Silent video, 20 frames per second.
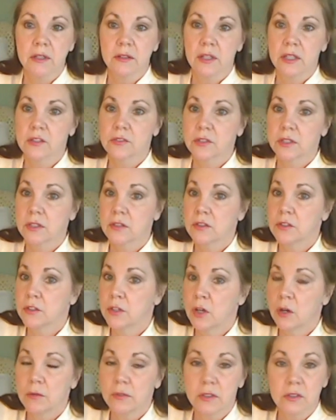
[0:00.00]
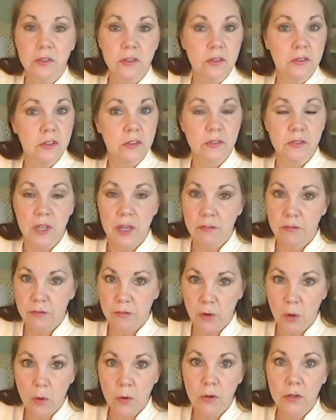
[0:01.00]
And they said, you know, this is a step
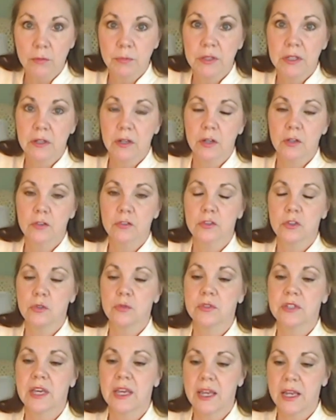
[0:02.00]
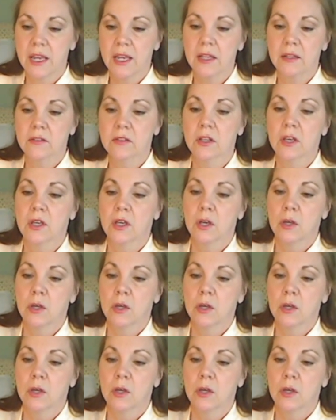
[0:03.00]
forward, because you can't